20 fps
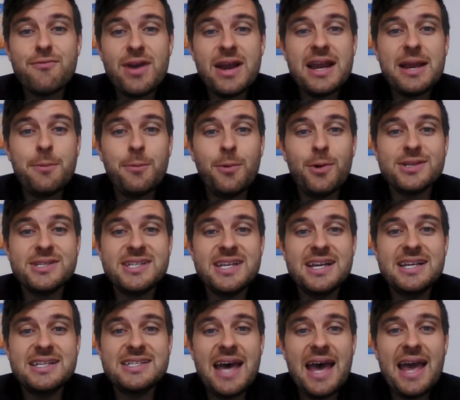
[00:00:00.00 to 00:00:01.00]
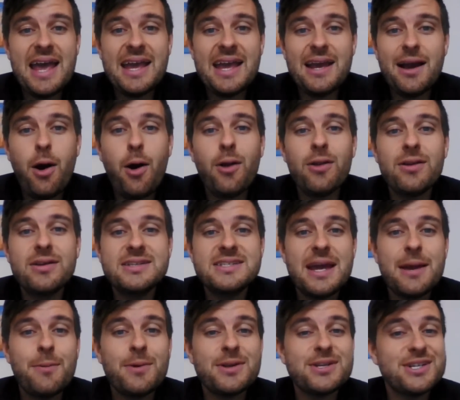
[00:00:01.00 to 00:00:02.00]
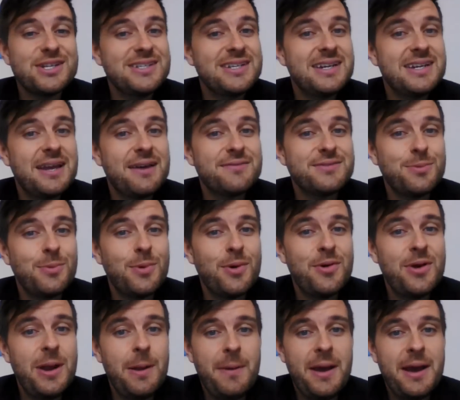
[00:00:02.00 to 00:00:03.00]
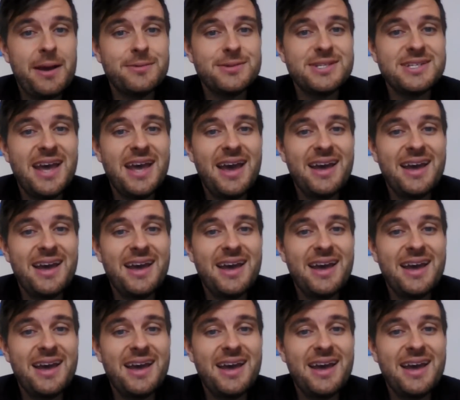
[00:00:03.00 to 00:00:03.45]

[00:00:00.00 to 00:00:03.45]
really wanted a holiday which I didn't have to worry about,